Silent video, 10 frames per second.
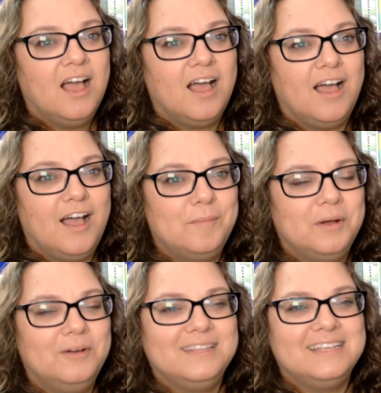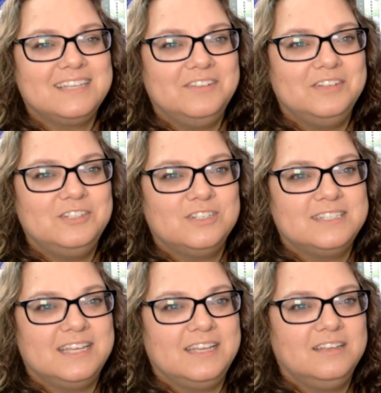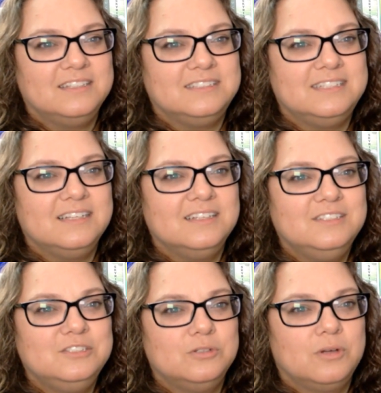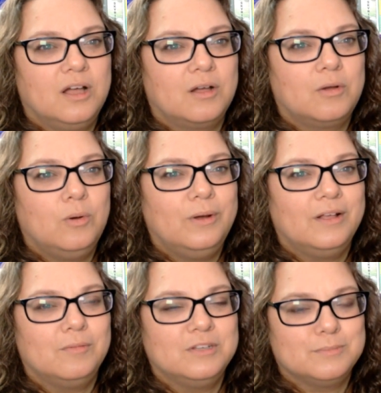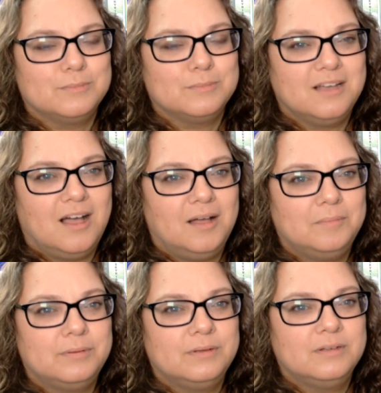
That's kind of interesting. Dylan Coyle was my top.